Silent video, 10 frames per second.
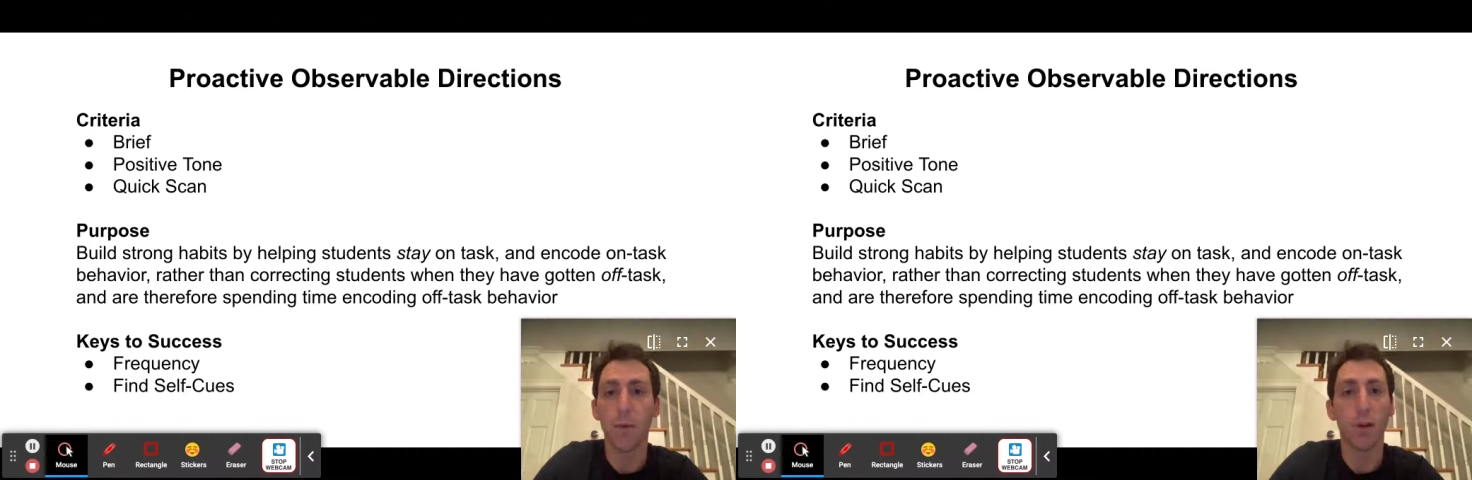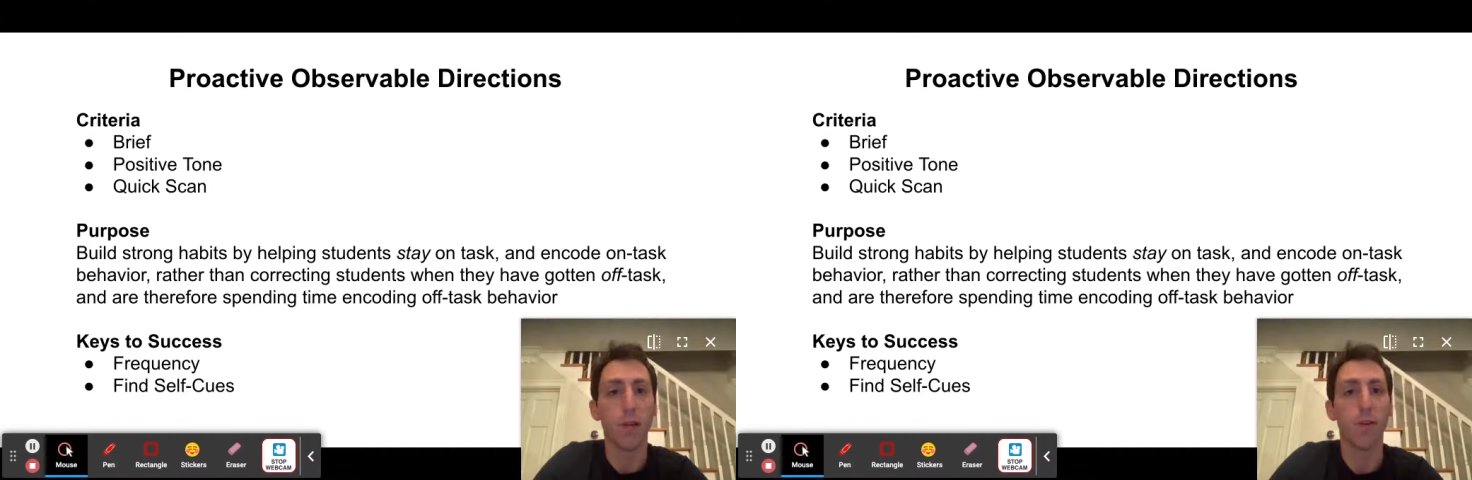
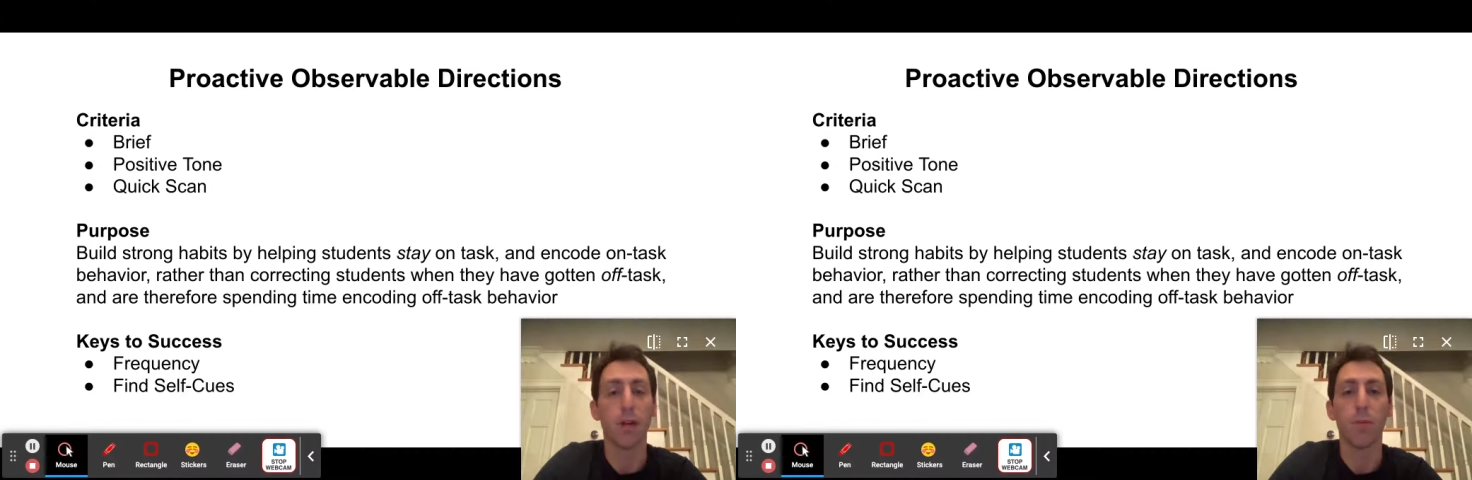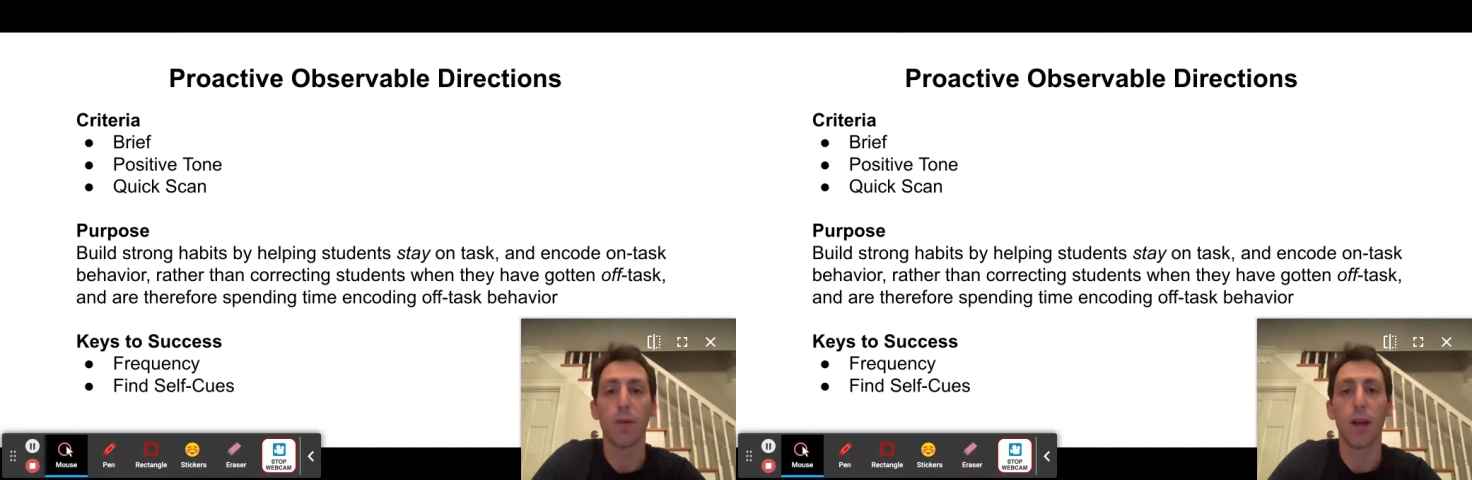we're giving
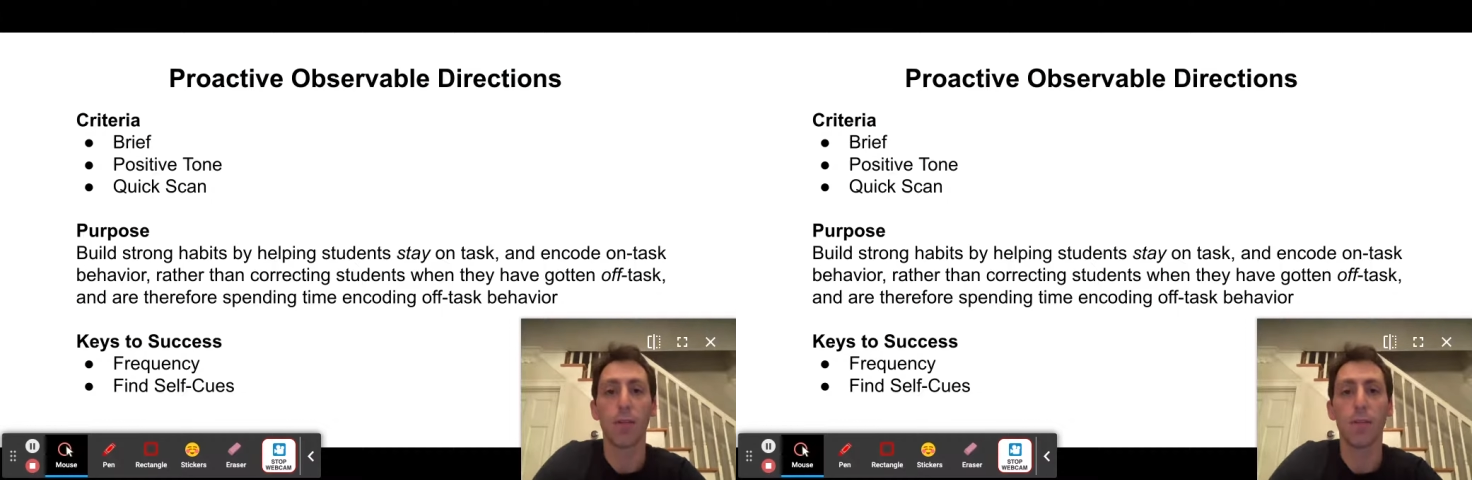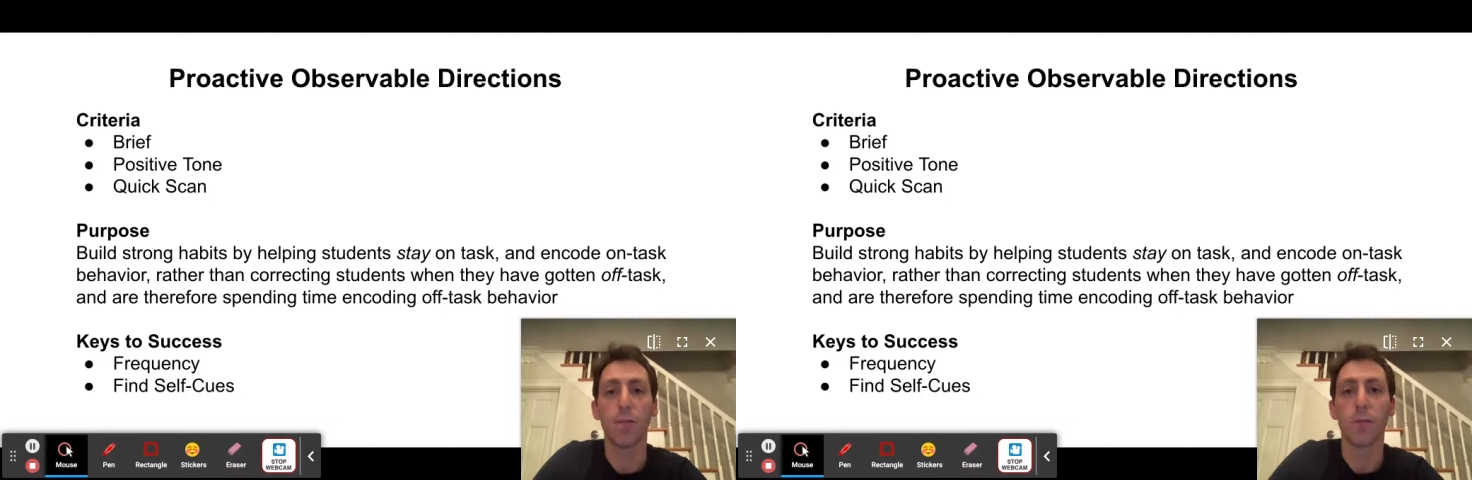a
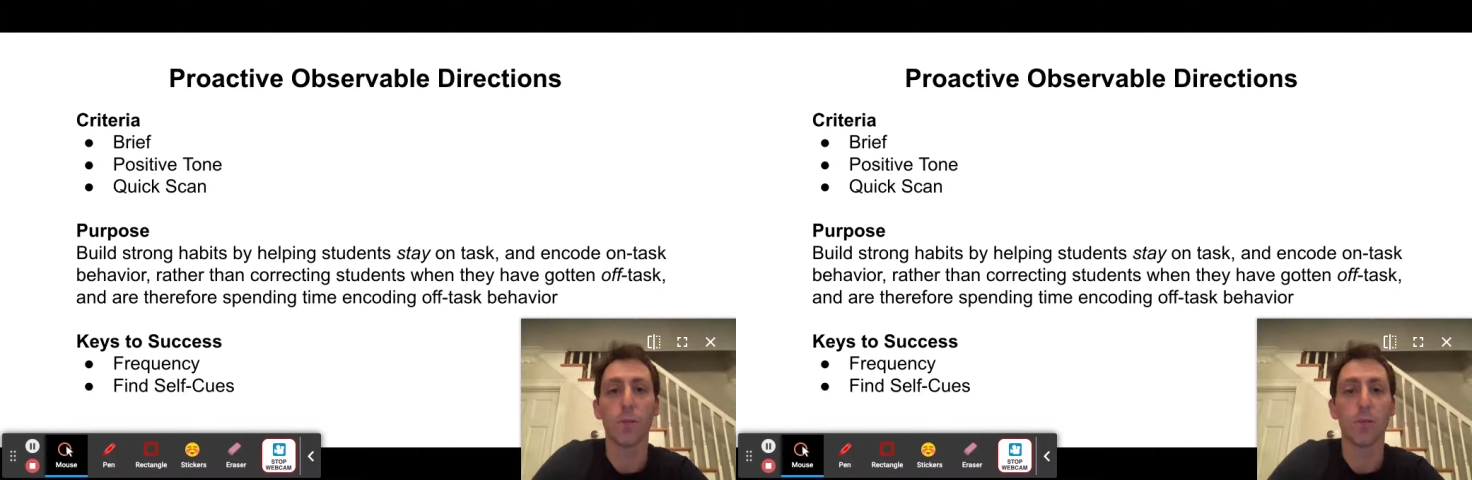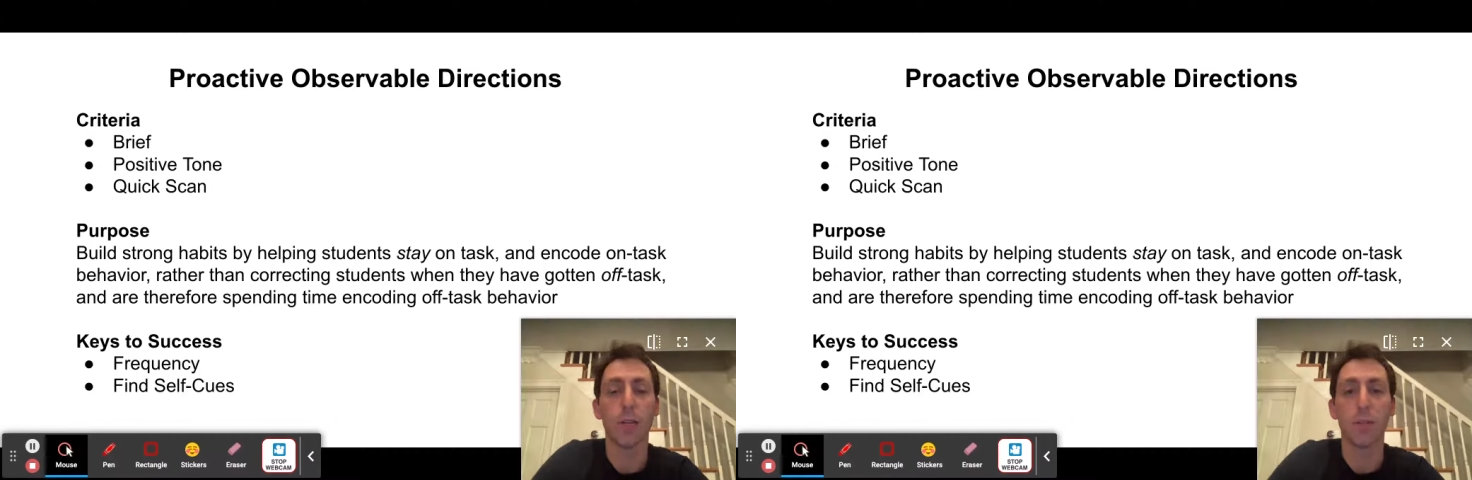proactive
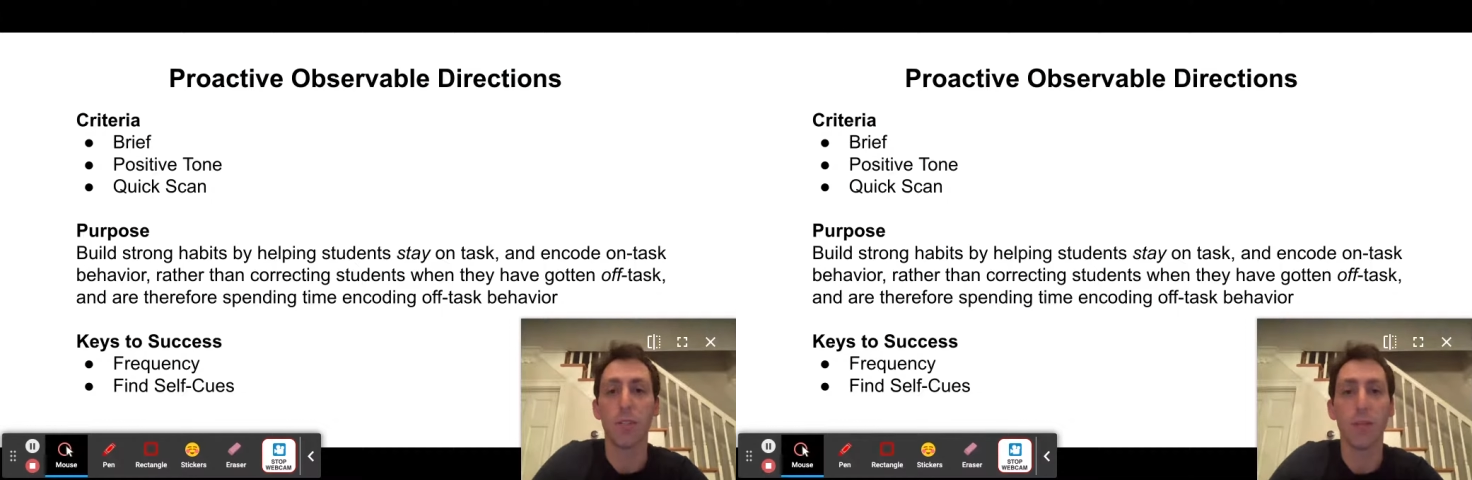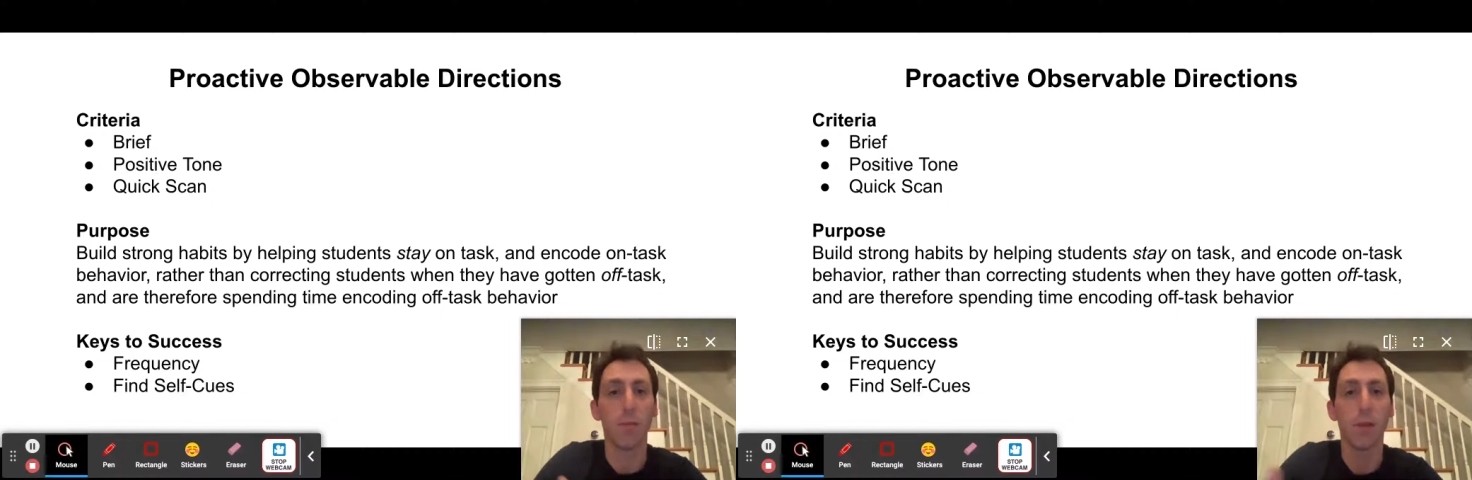observable direction every